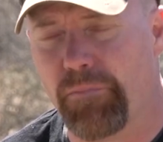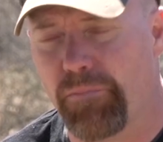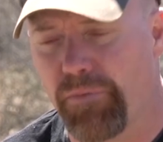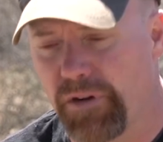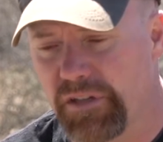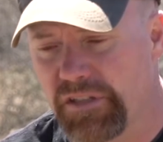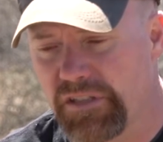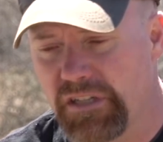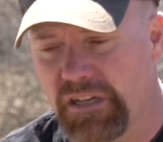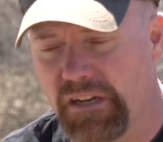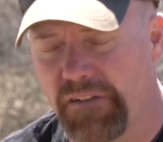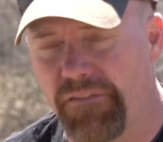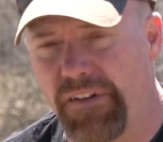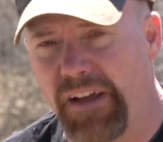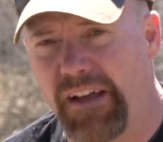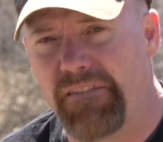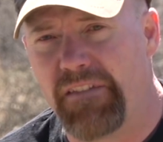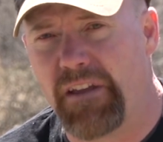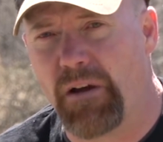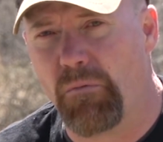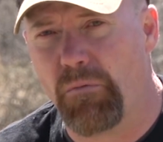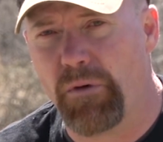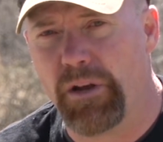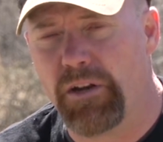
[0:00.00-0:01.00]
it brushed in, if I
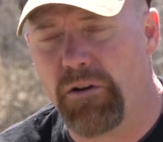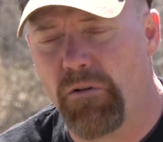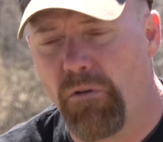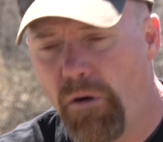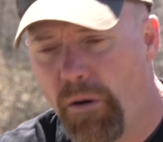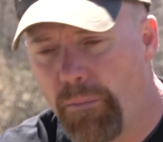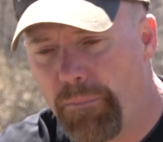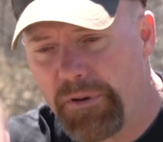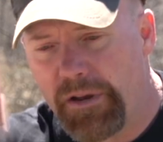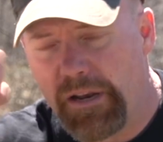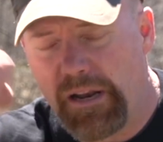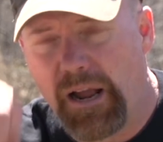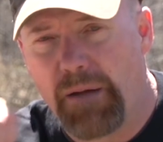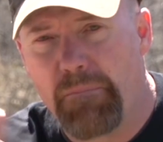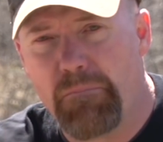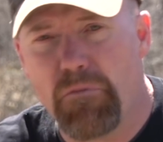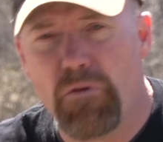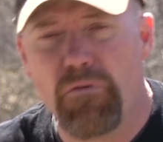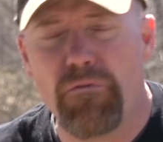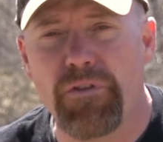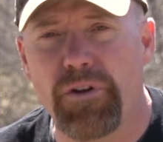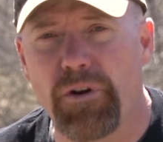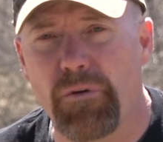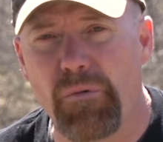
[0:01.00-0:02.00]
have that window open and I'm
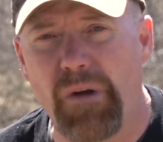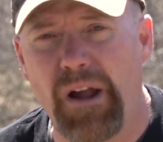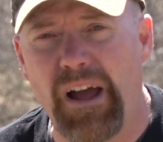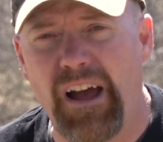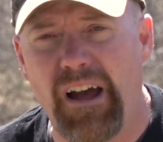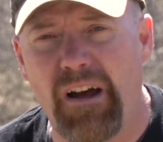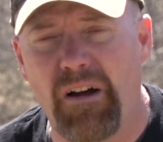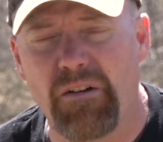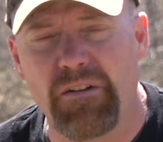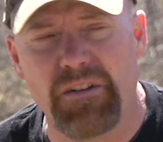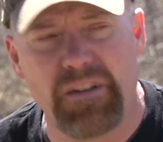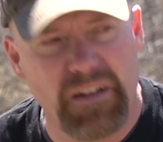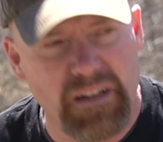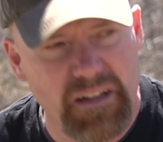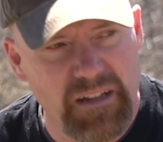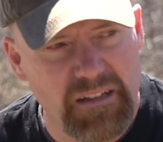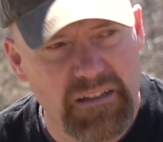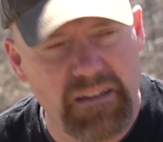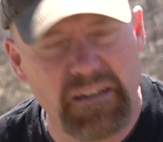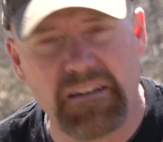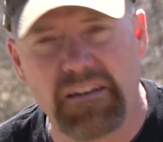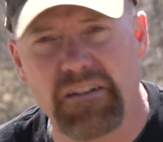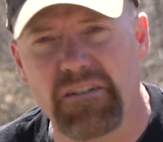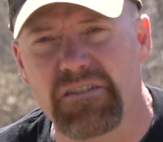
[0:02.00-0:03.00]
moving around,
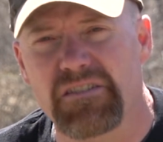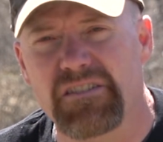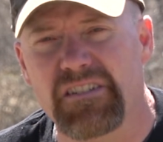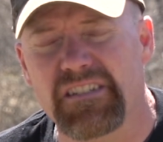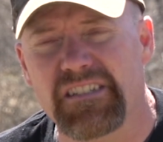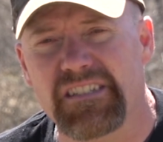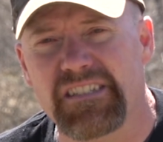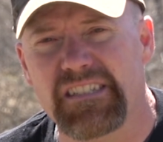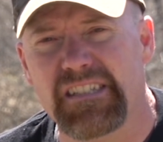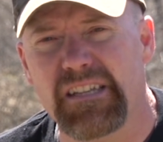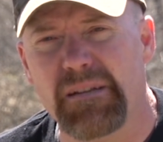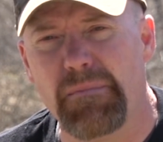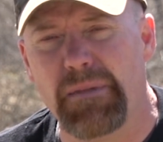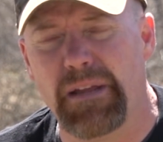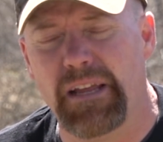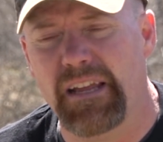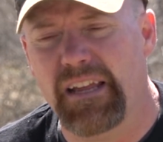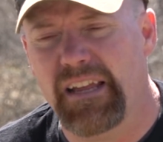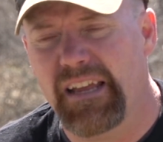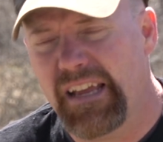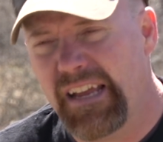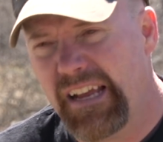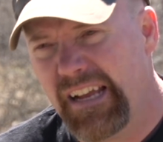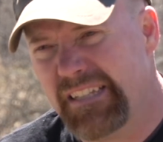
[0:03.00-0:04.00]
the deer is gonna see me.
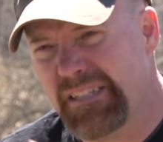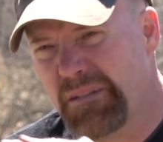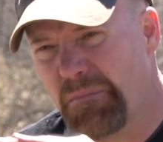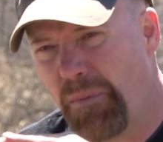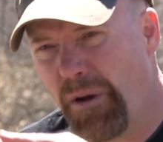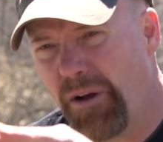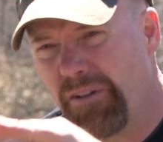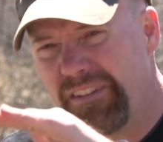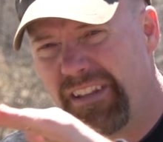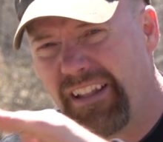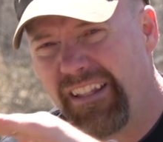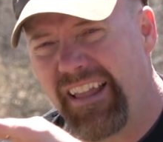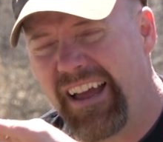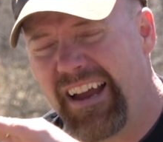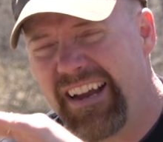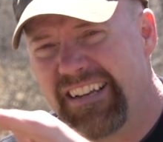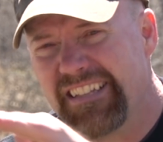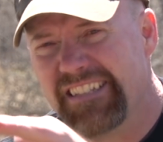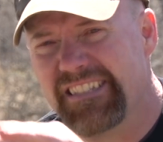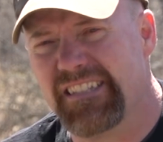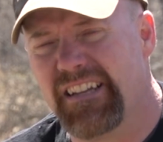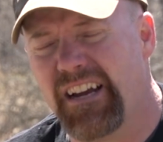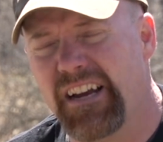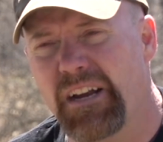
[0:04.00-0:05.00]
It's about the line
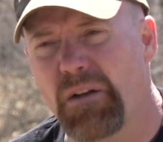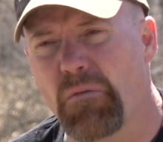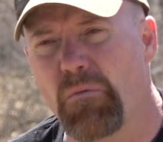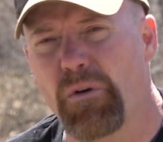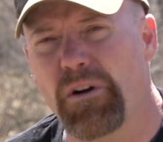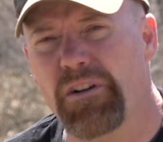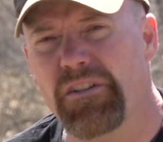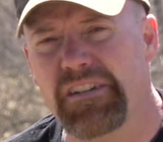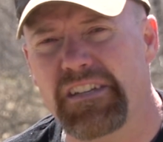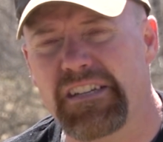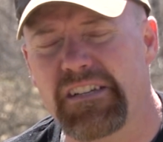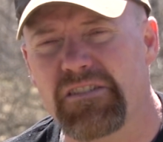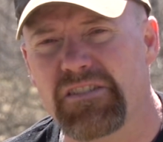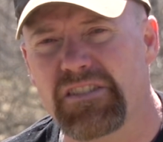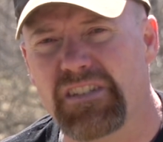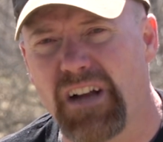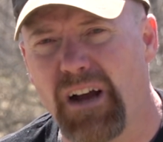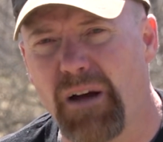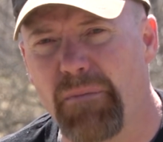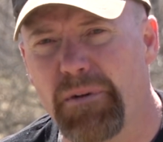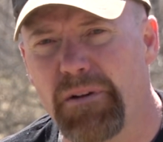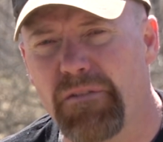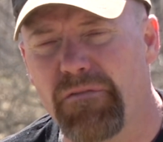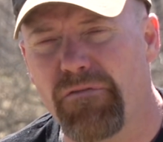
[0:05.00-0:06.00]
of sight and where the deer's
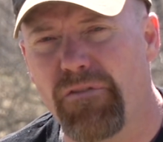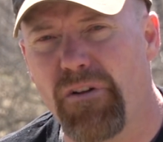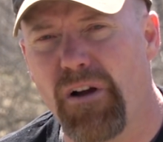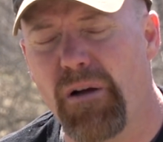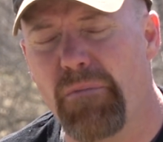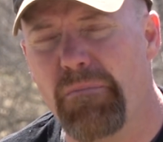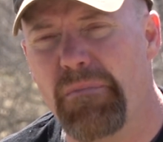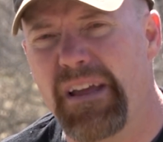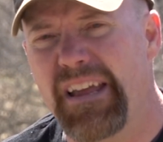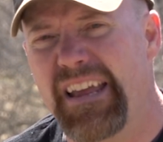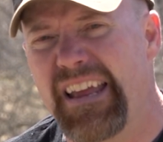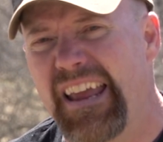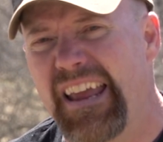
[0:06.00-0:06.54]
coming from